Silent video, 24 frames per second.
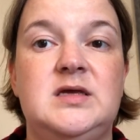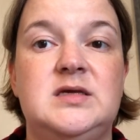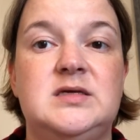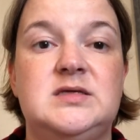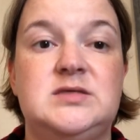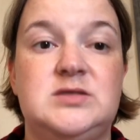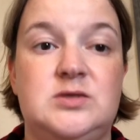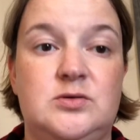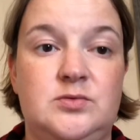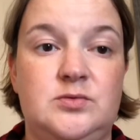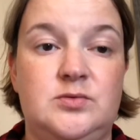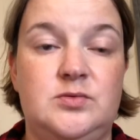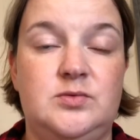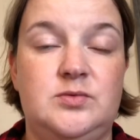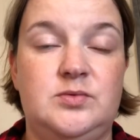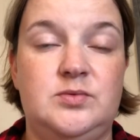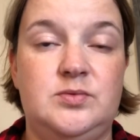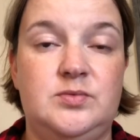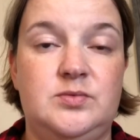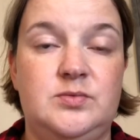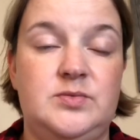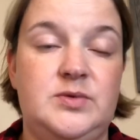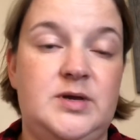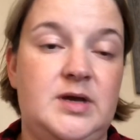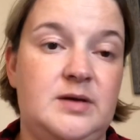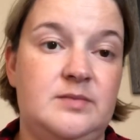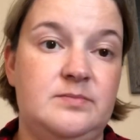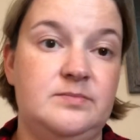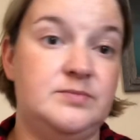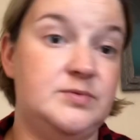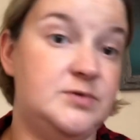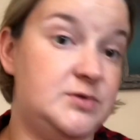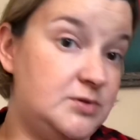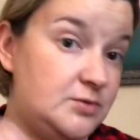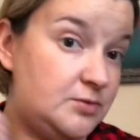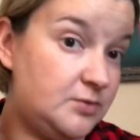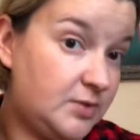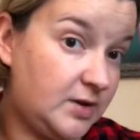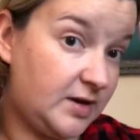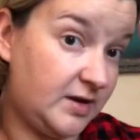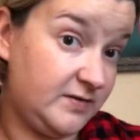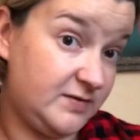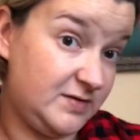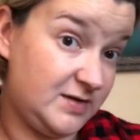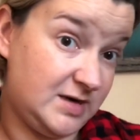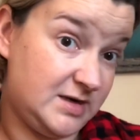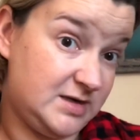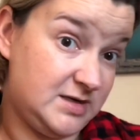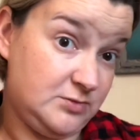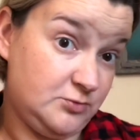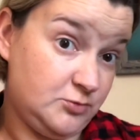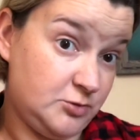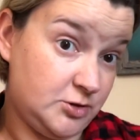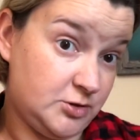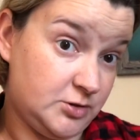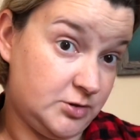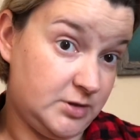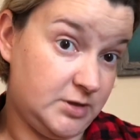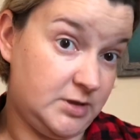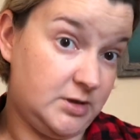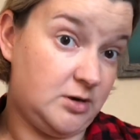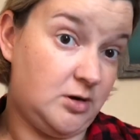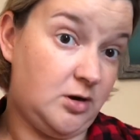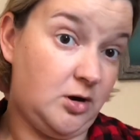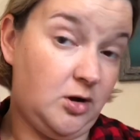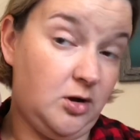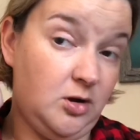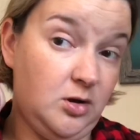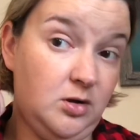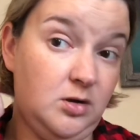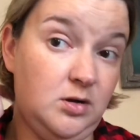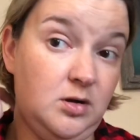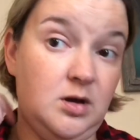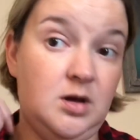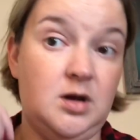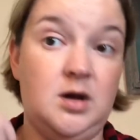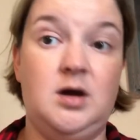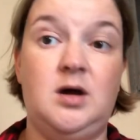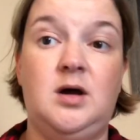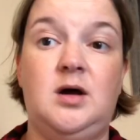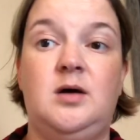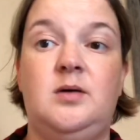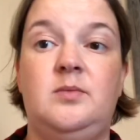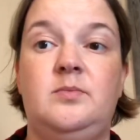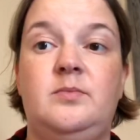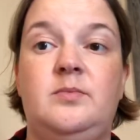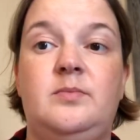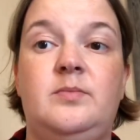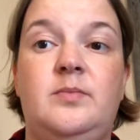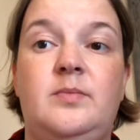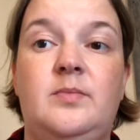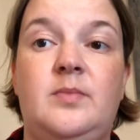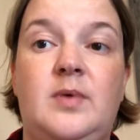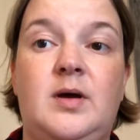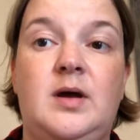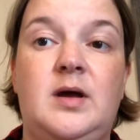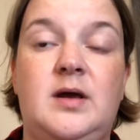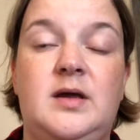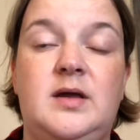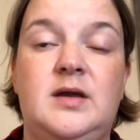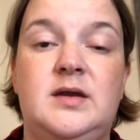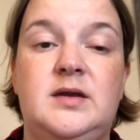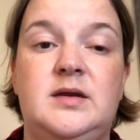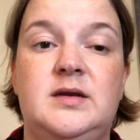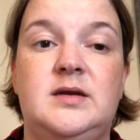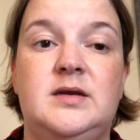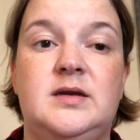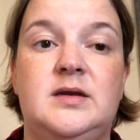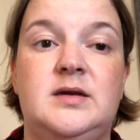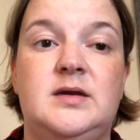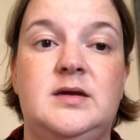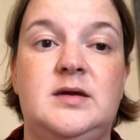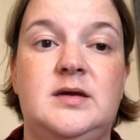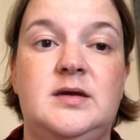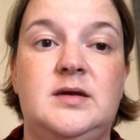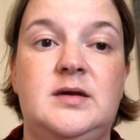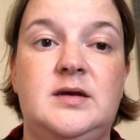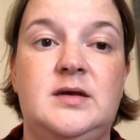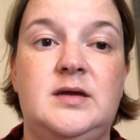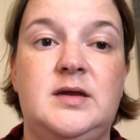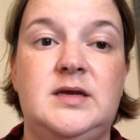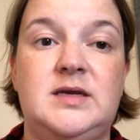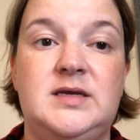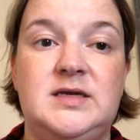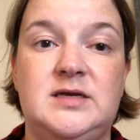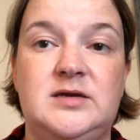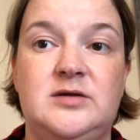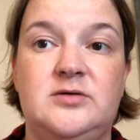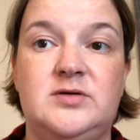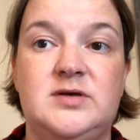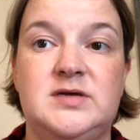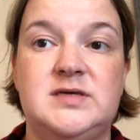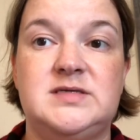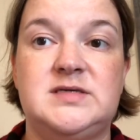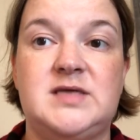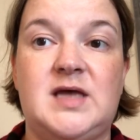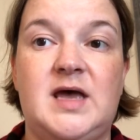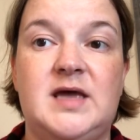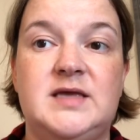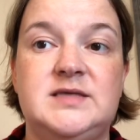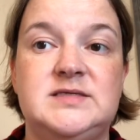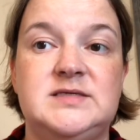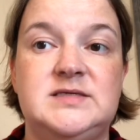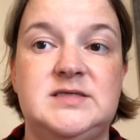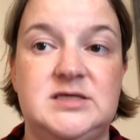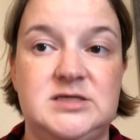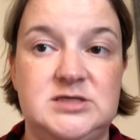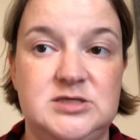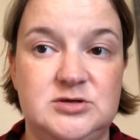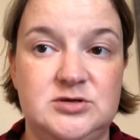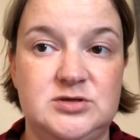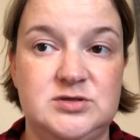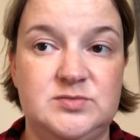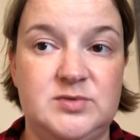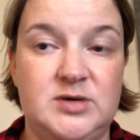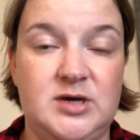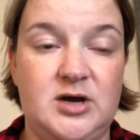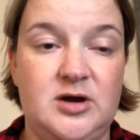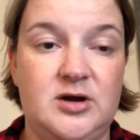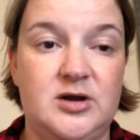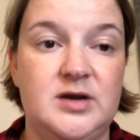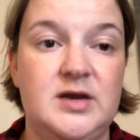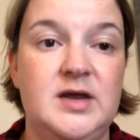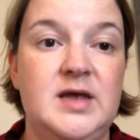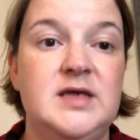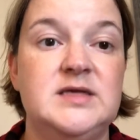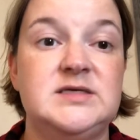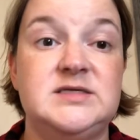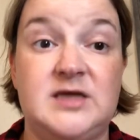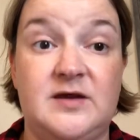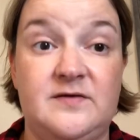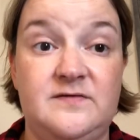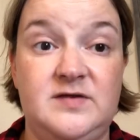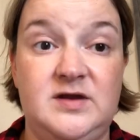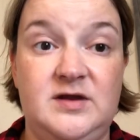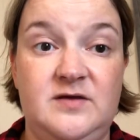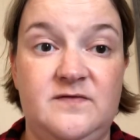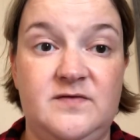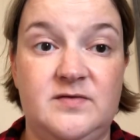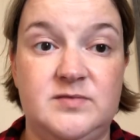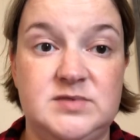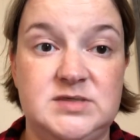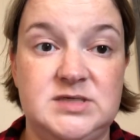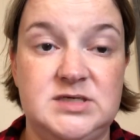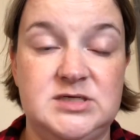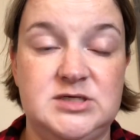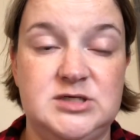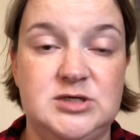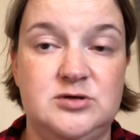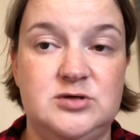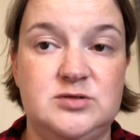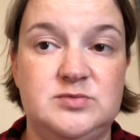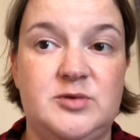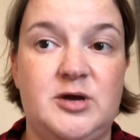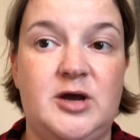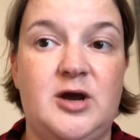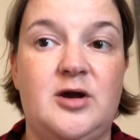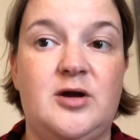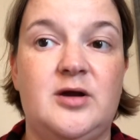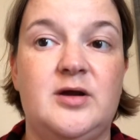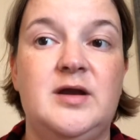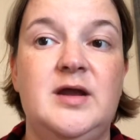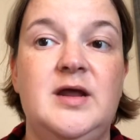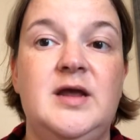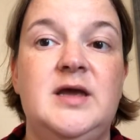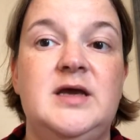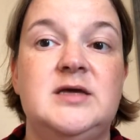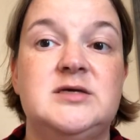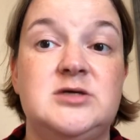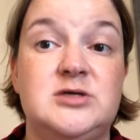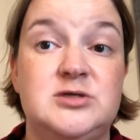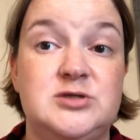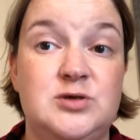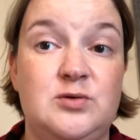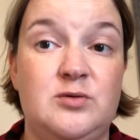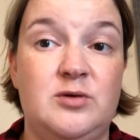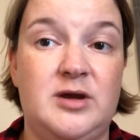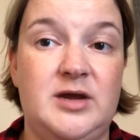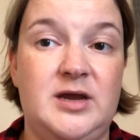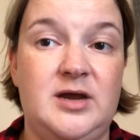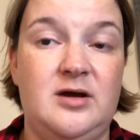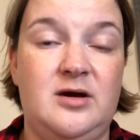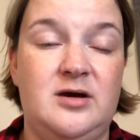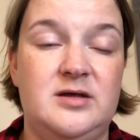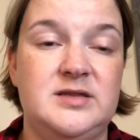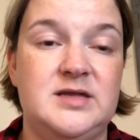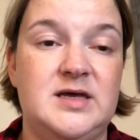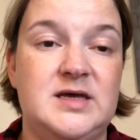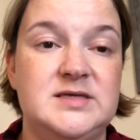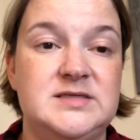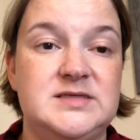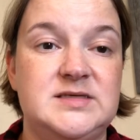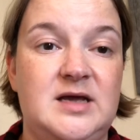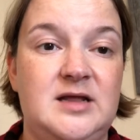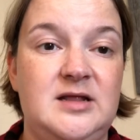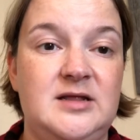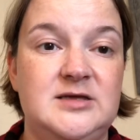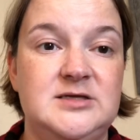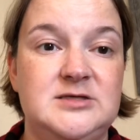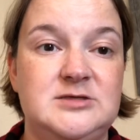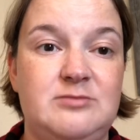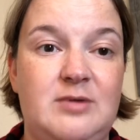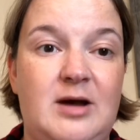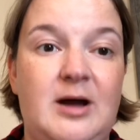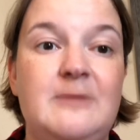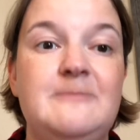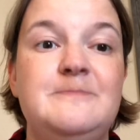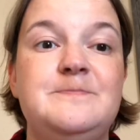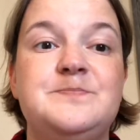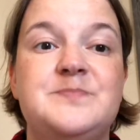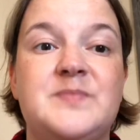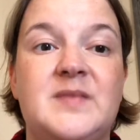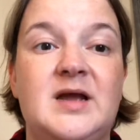So yeah, so I didn't work on that at all. And I did notice that Stitch Goes My Heart, Stephanie from Stitch Goes My Heart, is also working on that cell as well.